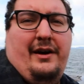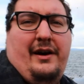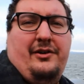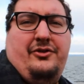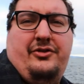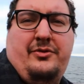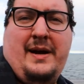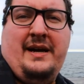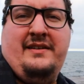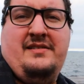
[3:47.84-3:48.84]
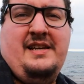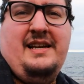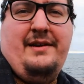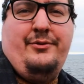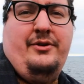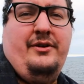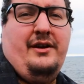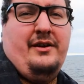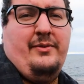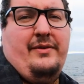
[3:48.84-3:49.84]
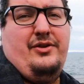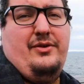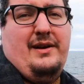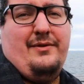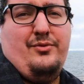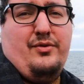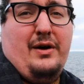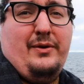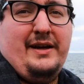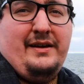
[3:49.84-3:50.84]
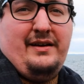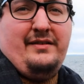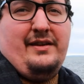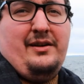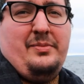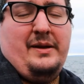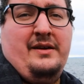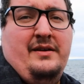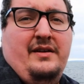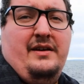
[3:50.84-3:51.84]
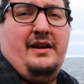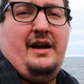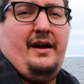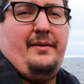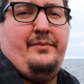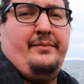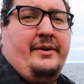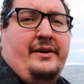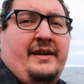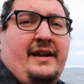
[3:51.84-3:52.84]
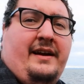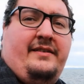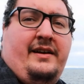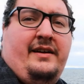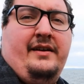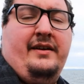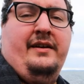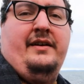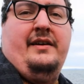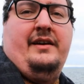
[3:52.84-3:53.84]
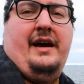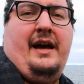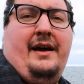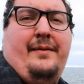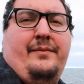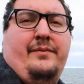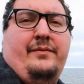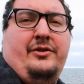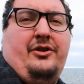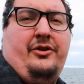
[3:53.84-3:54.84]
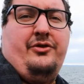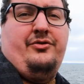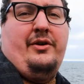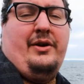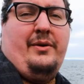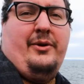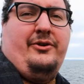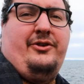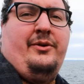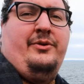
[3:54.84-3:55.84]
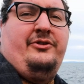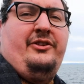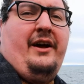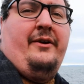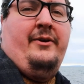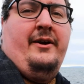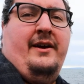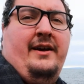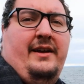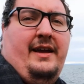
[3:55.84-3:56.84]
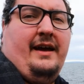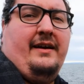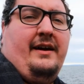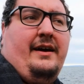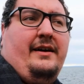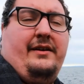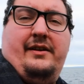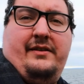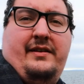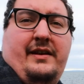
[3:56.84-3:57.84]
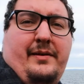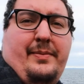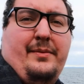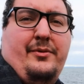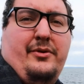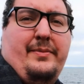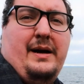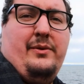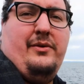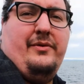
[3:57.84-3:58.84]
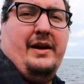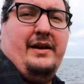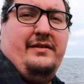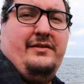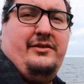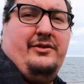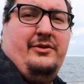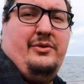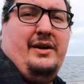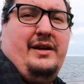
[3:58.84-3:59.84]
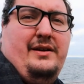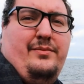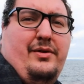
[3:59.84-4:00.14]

I just about can see Leven, where the new Leven rail link is going to be connecting the Scottish Rail network to. So yeah, going to see a bit more about what there is to do in